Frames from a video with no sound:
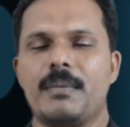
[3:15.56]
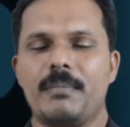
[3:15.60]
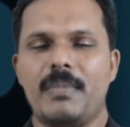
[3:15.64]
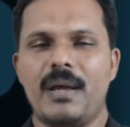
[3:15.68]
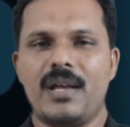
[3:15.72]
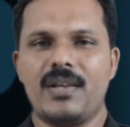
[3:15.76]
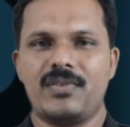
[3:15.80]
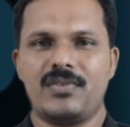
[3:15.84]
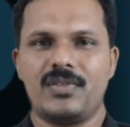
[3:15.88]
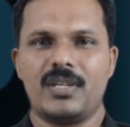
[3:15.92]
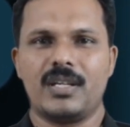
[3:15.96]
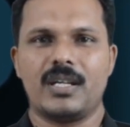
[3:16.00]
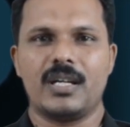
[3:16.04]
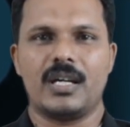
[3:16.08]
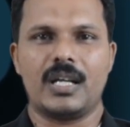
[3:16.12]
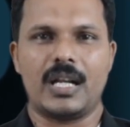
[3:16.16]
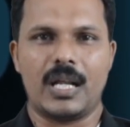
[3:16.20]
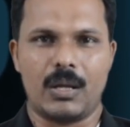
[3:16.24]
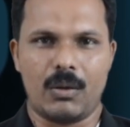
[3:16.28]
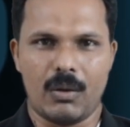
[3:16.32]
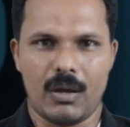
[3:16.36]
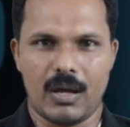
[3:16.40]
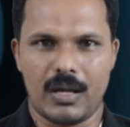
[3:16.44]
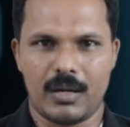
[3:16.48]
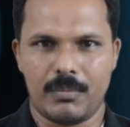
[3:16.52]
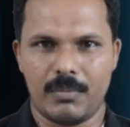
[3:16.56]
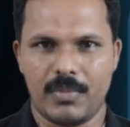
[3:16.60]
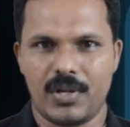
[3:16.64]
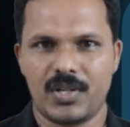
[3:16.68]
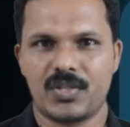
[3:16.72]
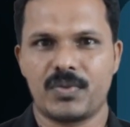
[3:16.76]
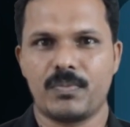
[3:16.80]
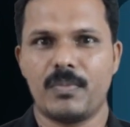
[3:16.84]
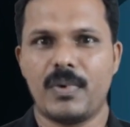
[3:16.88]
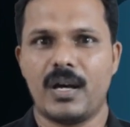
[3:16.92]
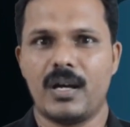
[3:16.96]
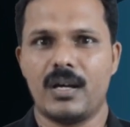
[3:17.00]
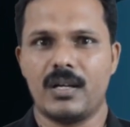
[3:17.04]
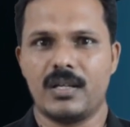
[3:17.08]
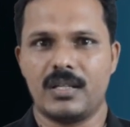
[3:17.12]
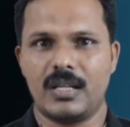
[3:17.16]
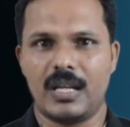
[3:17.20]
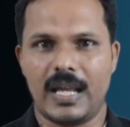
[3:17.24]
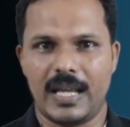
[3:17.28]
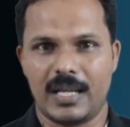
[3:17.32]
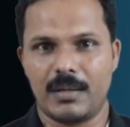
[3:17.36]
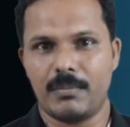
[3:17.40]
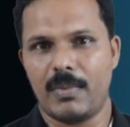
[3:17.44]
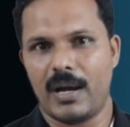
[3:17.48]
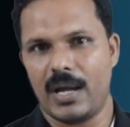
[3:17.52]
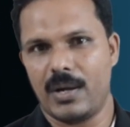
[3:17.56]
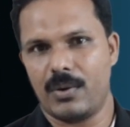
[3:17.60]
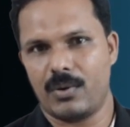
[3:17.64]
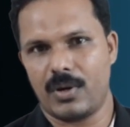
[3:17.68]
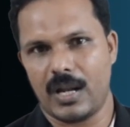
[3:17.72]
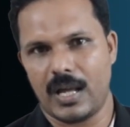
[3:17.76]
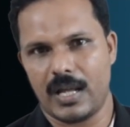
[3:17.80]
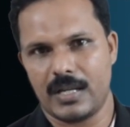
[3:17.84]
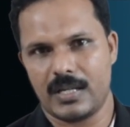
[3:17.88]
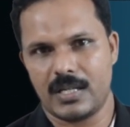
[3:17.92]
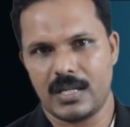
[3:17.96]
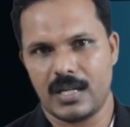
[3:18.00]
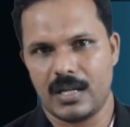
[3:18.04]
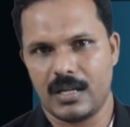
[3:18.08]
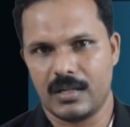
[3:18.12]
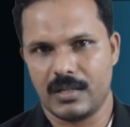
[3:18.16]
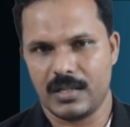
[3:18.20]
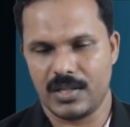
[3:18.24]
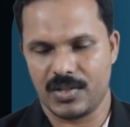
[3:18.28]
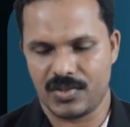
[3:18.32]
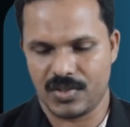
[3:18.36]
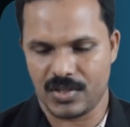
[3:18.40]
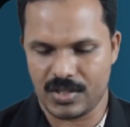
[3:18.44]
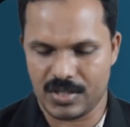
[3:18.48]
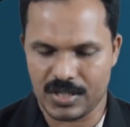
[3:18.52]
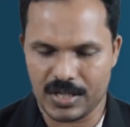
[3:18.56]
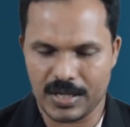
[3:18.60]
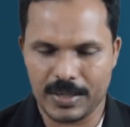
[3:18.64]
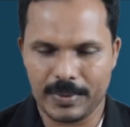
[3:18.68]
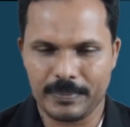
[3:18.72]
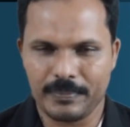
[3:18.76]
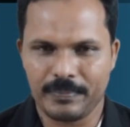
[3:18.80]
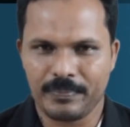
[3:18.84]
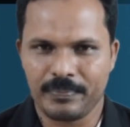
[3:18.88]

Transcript: basic requirements like biodata, etc.